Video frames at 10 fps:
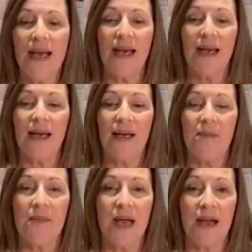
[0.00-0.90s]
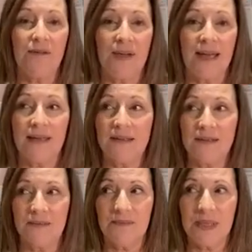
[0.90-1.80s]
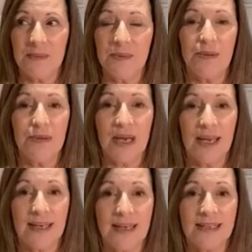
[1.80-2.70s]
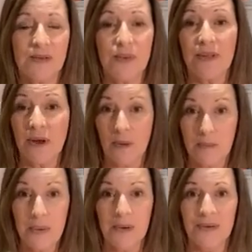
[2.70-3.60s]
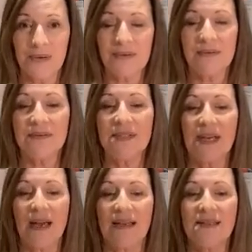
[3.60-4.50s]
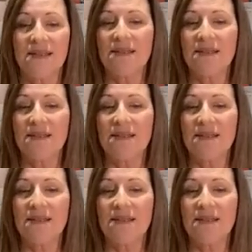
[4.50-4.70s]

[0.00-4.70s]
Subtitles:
I found people who I connected with on both sites.